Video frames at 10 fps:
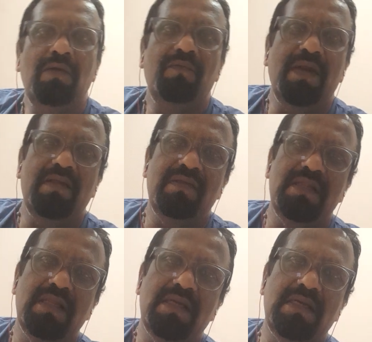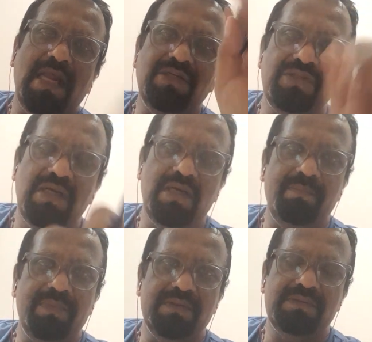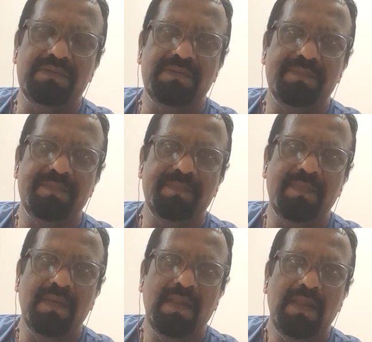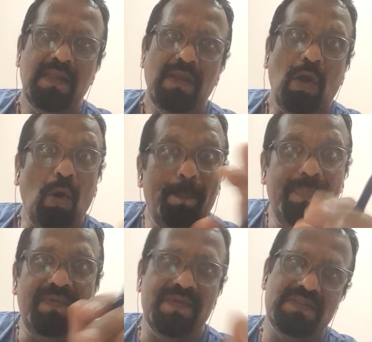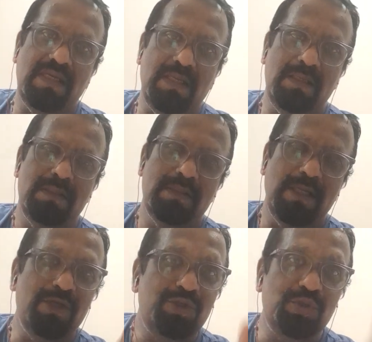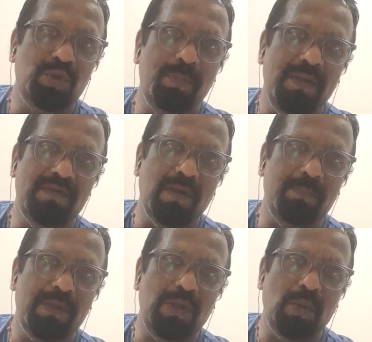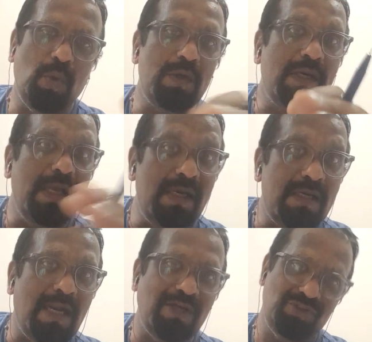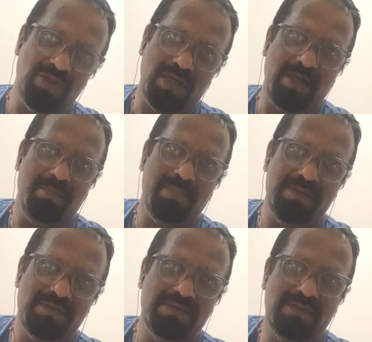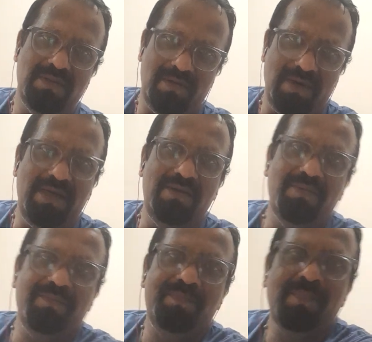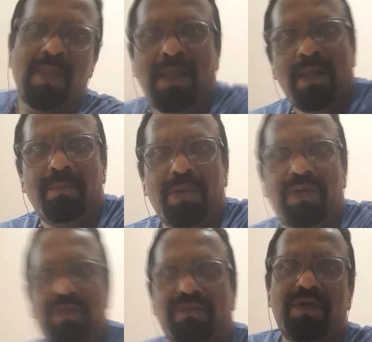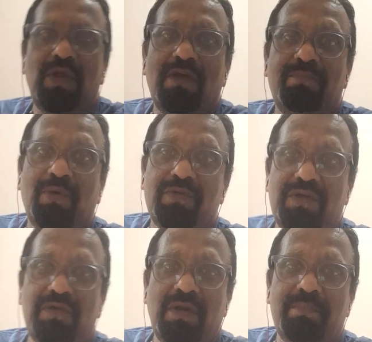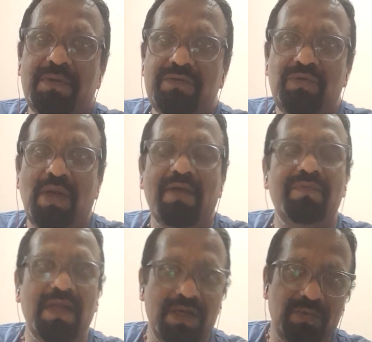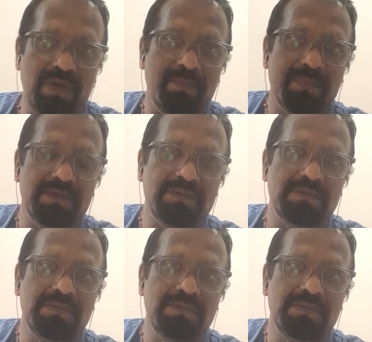When I say there are rational numbers, obviously there should be something called irrational numbers, right? Because when you have positive numbers, you'll have negative numbers.